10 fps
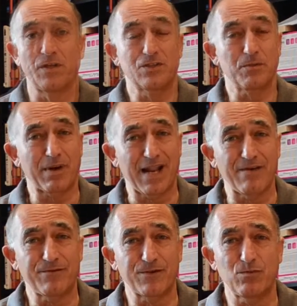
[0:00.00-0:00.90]
So
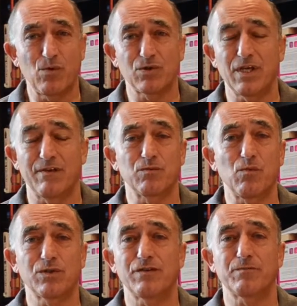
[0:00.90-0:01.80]
plan for the what ifs.
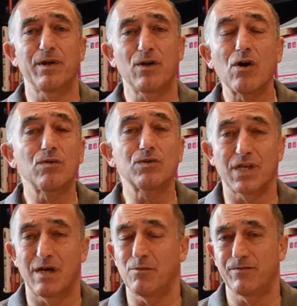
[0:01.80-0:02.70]
What if my goggles
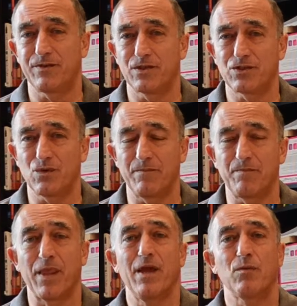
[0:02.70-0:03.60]
come off in the swim?
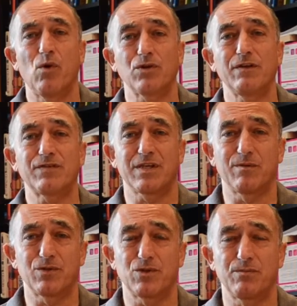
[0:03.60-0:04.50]
What if
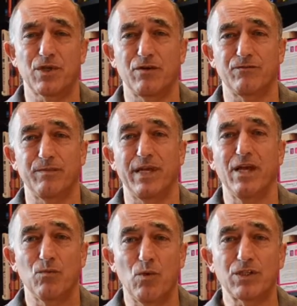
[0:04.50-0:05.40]
someone swims over me?
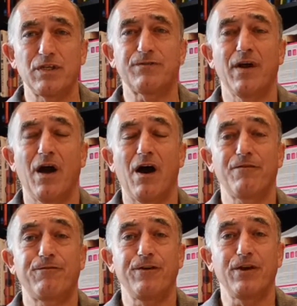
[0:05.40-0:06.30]
What if I
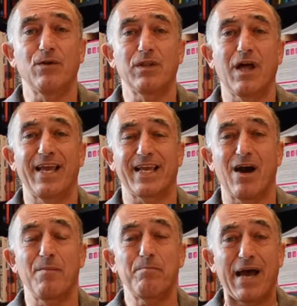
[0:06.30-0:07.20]
feel like
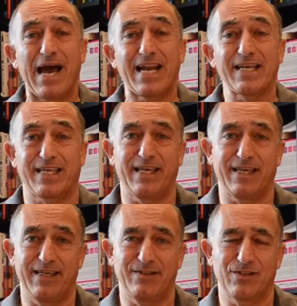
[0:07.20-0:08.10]
I'm
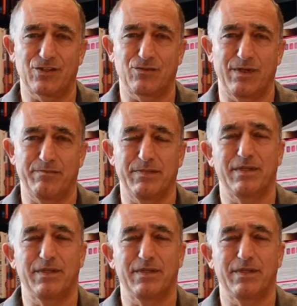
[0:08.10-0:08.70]
panicking in the swim?